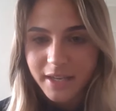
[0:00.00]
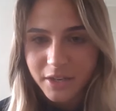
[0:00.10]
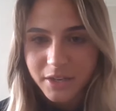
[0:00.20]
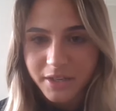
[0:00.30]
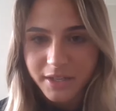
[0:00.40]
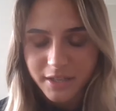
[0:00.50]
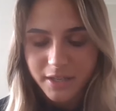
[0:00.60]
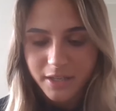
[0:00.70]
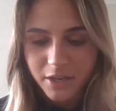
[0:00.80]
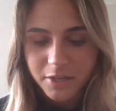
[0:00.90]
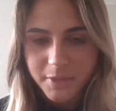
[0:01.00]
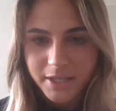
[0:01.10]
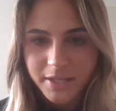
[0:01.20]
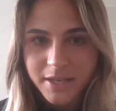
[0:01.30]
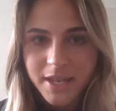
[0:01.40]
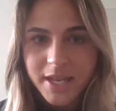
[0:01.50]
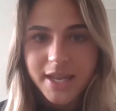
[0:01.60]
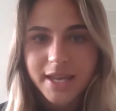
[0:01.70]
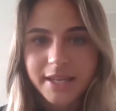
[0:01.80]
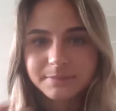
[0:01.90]
eco economy
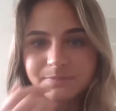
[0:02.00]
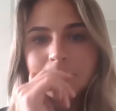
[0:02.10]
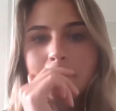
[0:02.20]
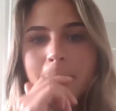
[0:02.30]
and